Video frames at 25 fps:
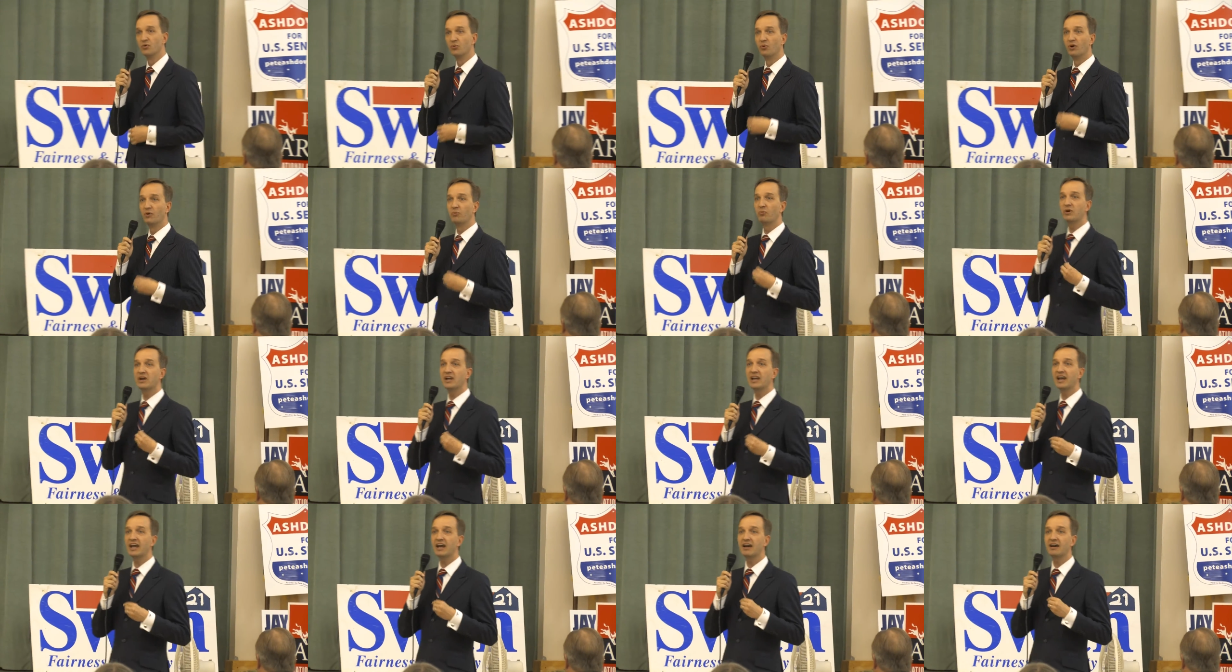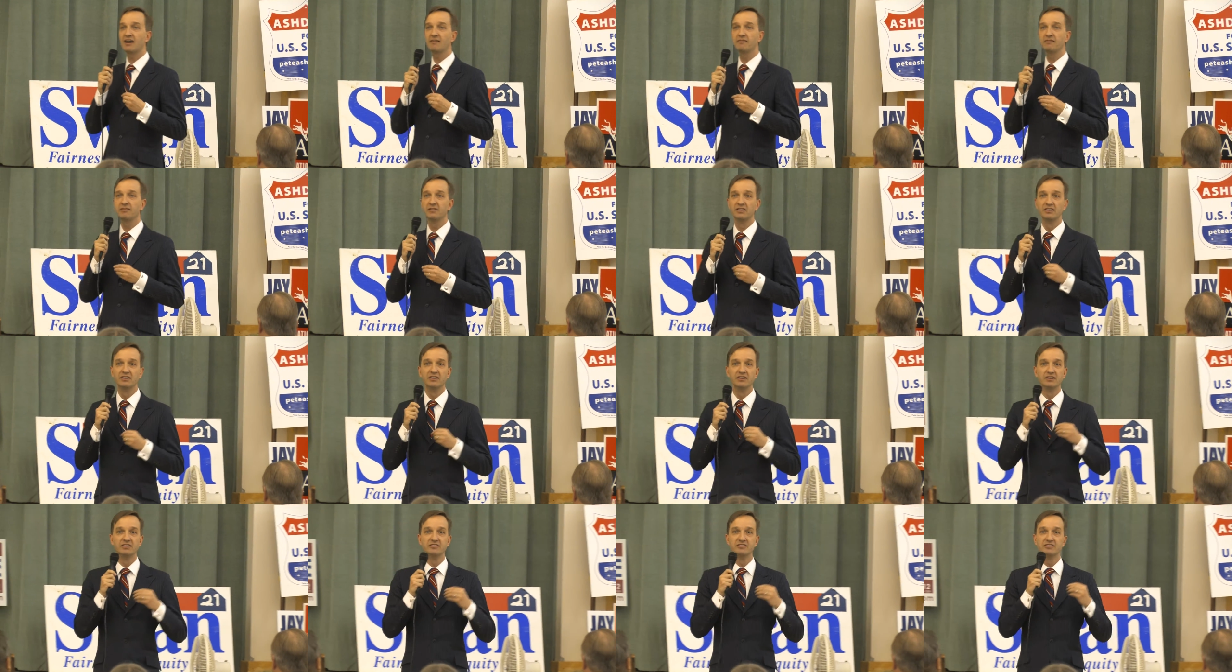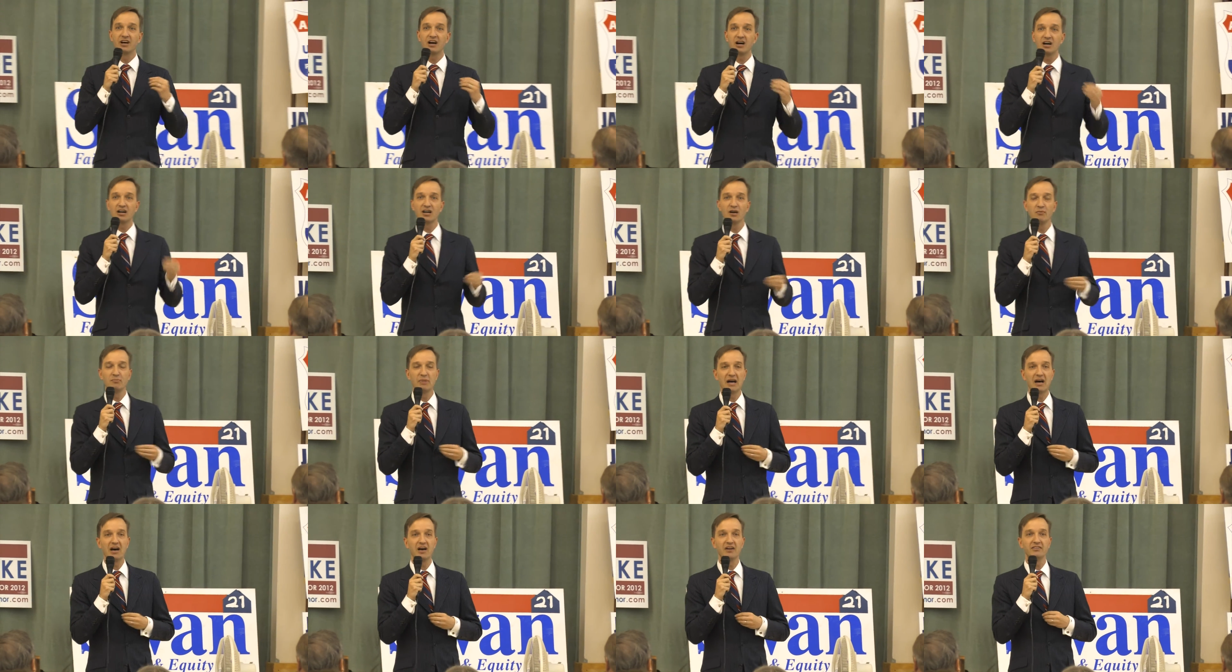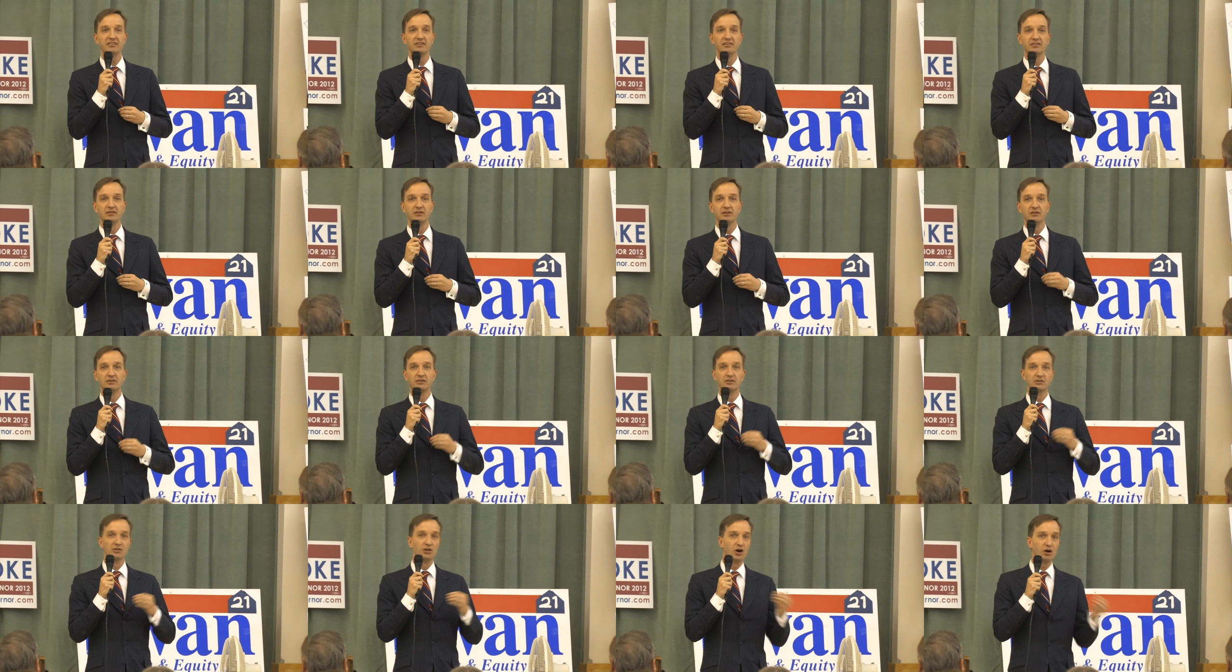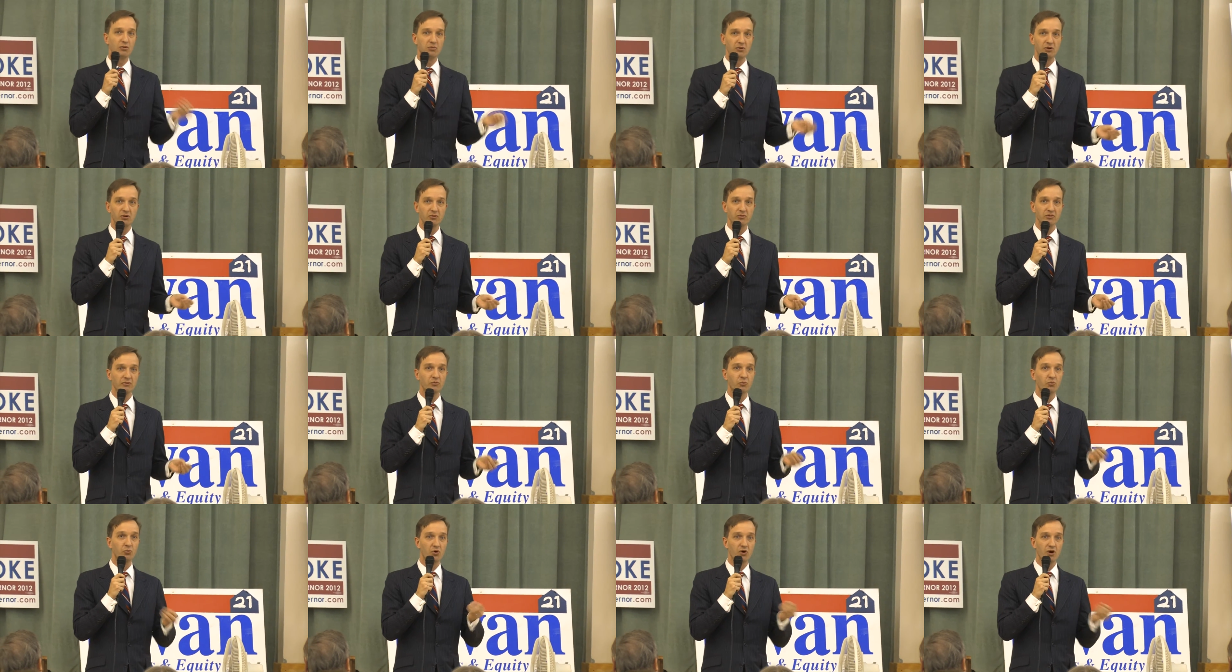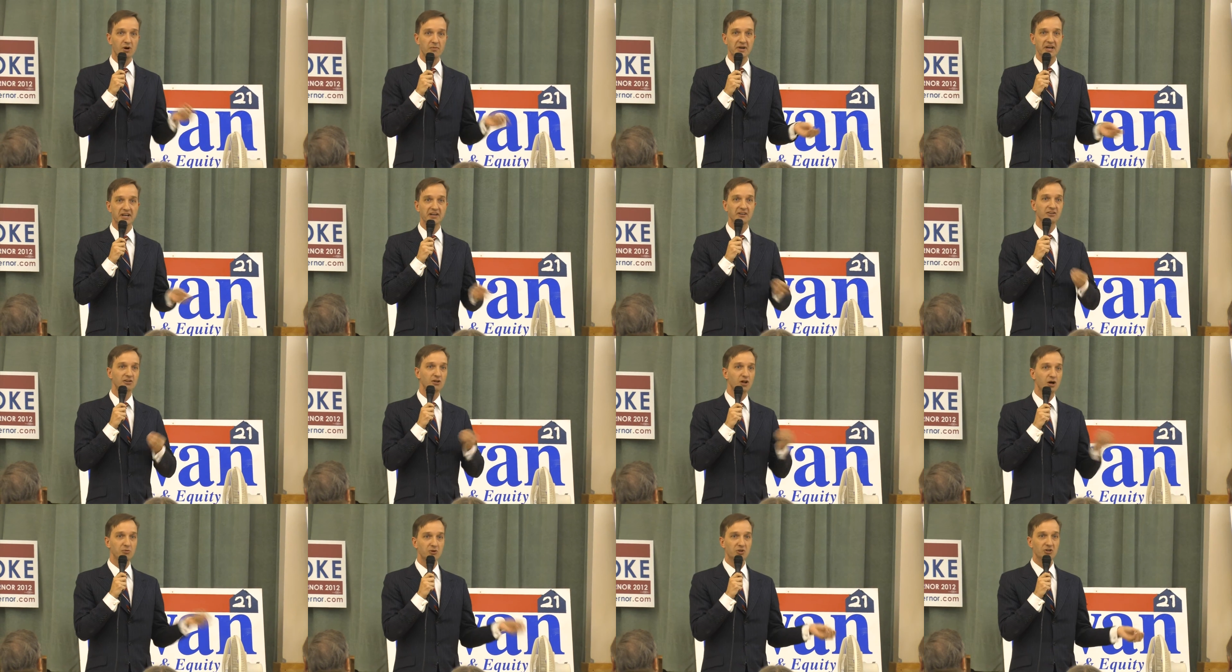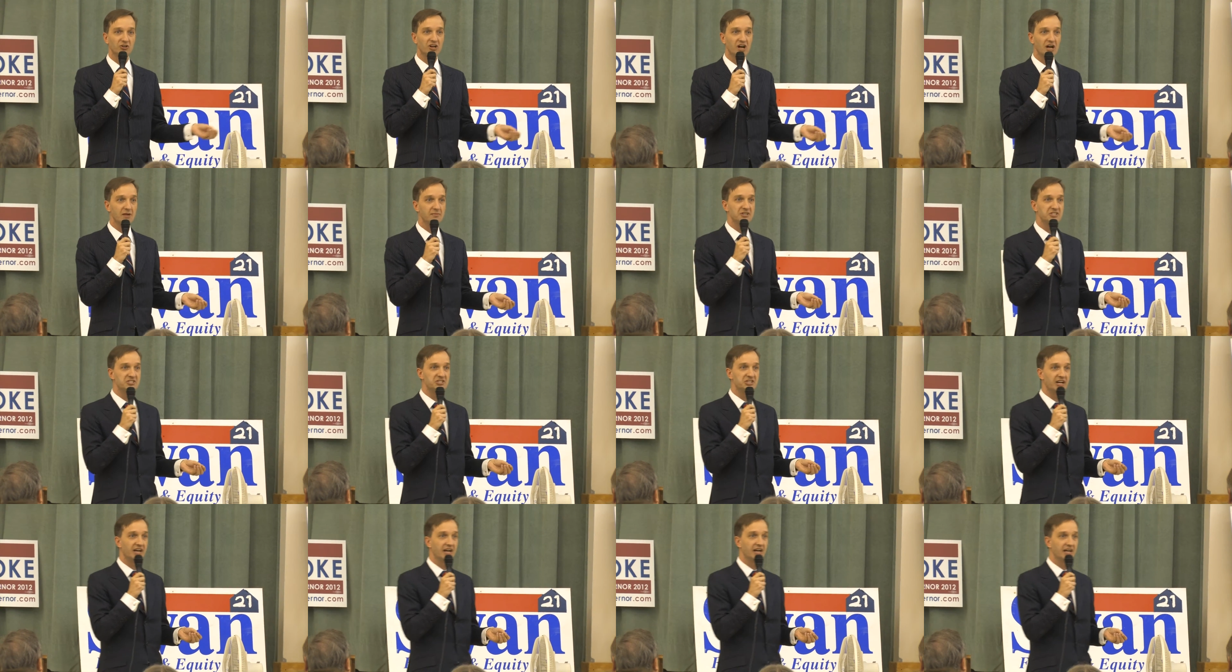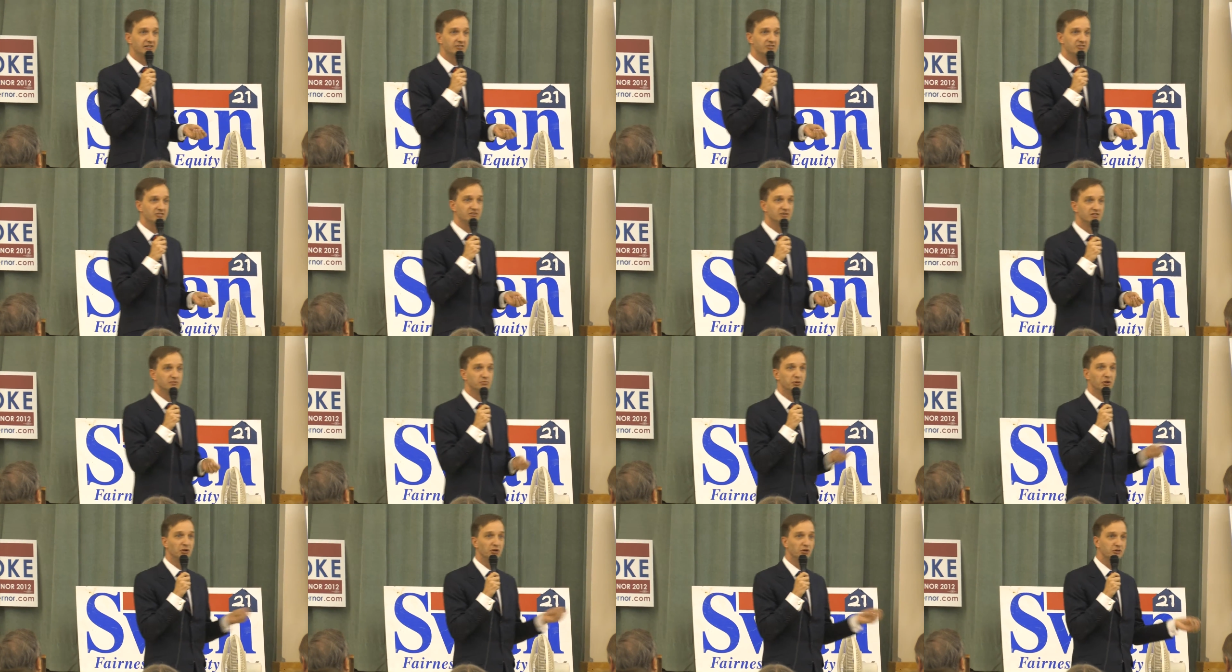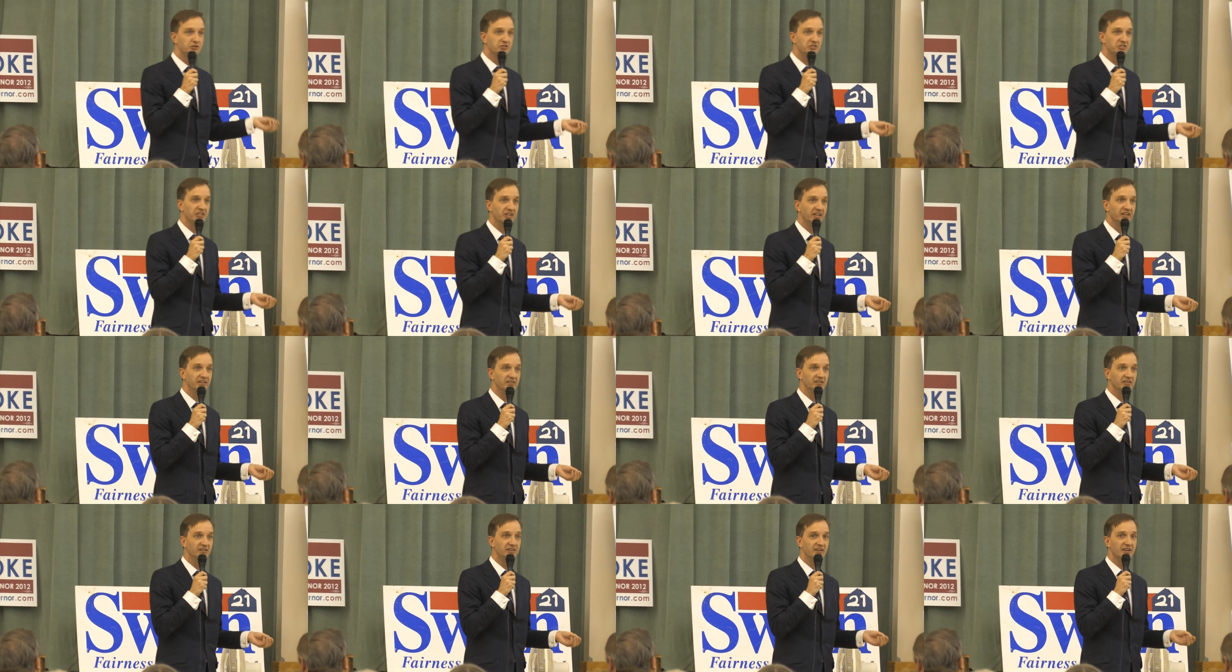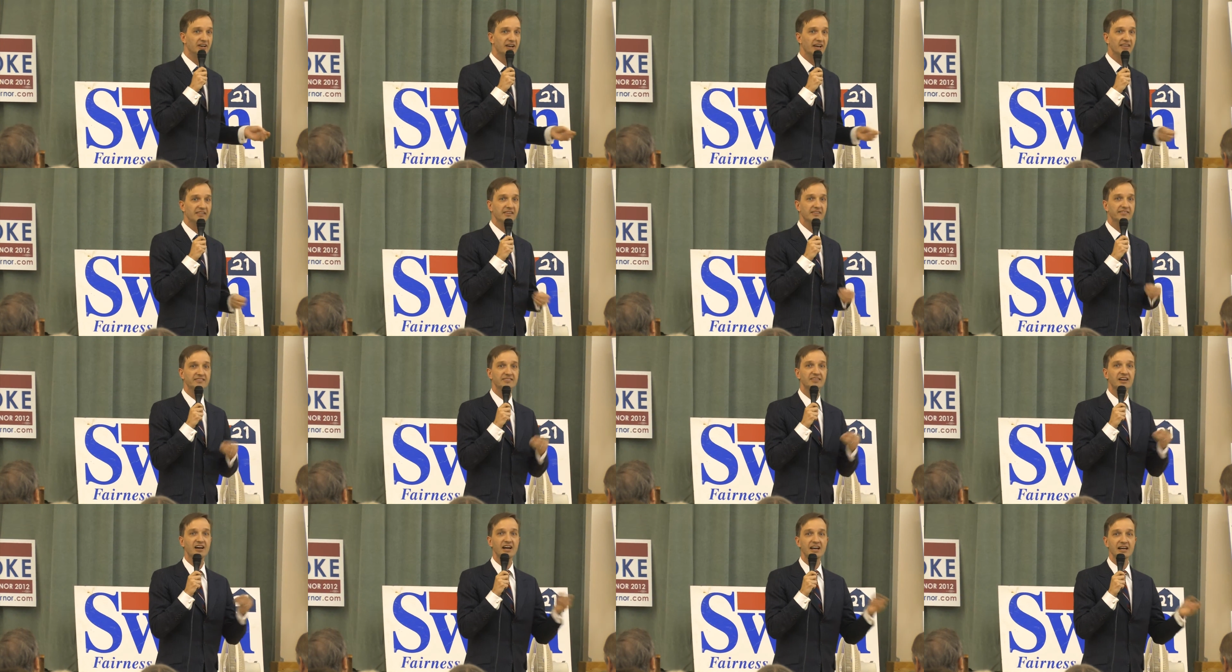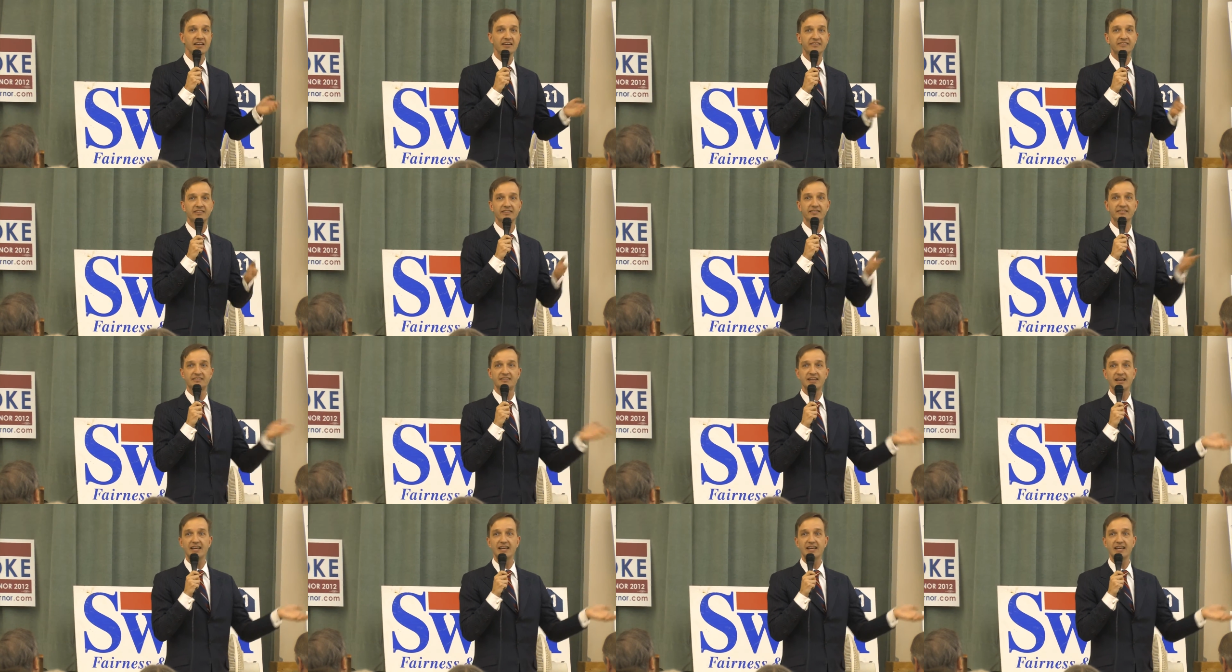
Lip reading: when we have talk about global warming, global climate change, pollution, and the science is